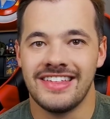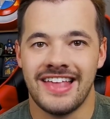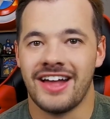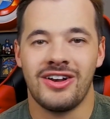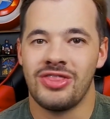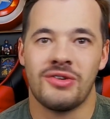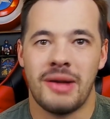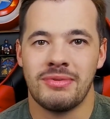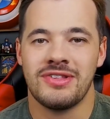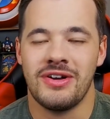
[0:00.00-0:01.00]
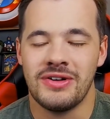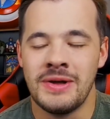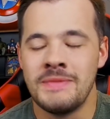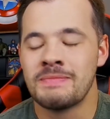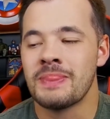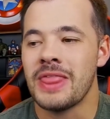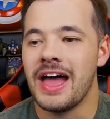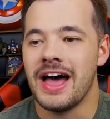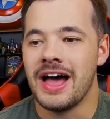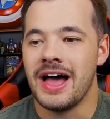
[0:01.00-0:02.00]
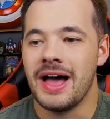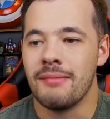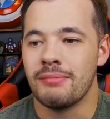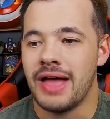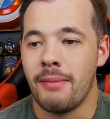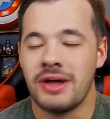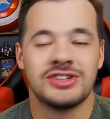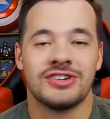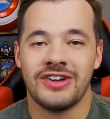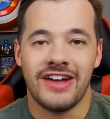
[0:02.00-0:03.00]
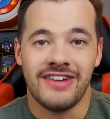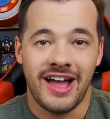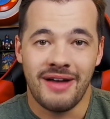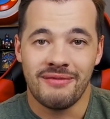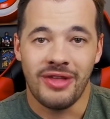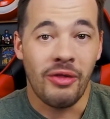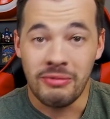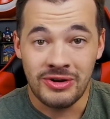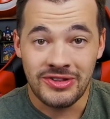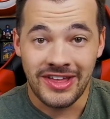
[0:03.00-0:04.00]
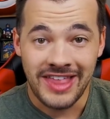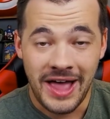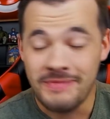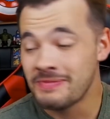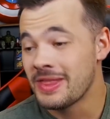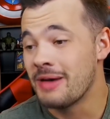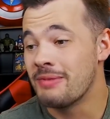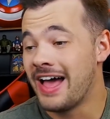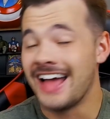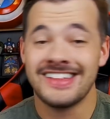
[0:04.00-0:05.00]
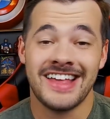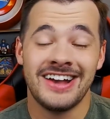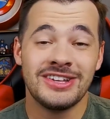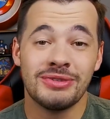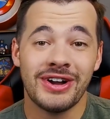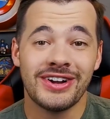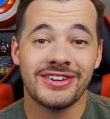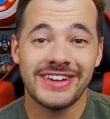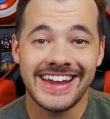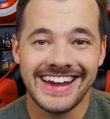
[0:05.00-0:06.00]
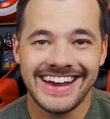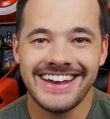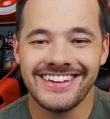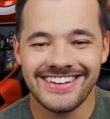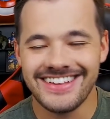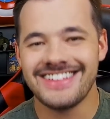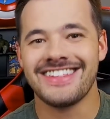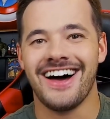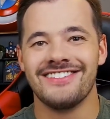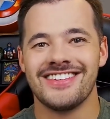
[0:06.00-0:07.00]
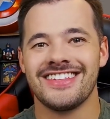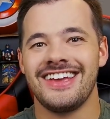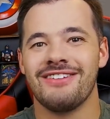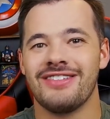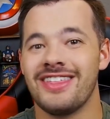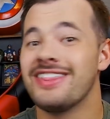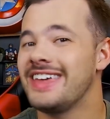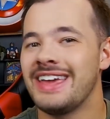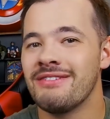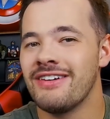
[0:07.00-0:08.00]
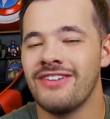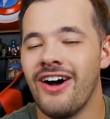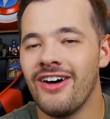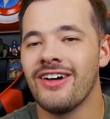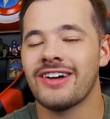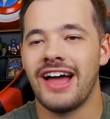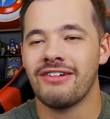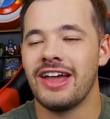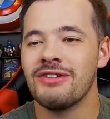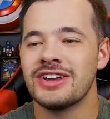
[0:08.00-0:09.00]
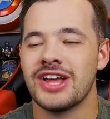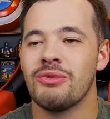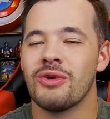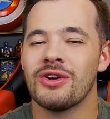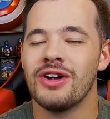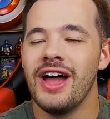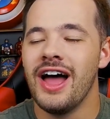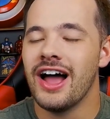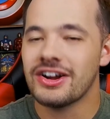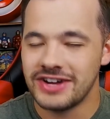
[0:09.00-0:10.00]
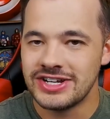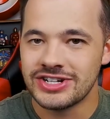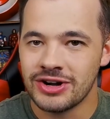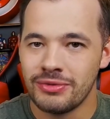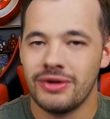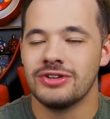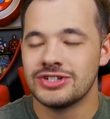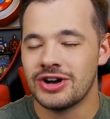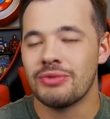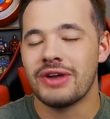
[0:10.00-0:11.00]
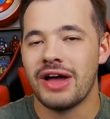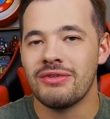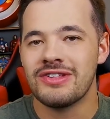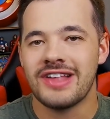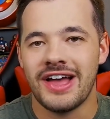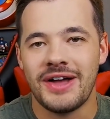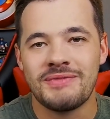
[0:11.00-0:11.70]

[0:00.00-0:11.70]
the second or third episode. But yeah, I'm not sure if I'm the only person like that. But yeah, I decided to wear green because obviously with the theme of Hulk, I kind of wish I wore a green shirt when I was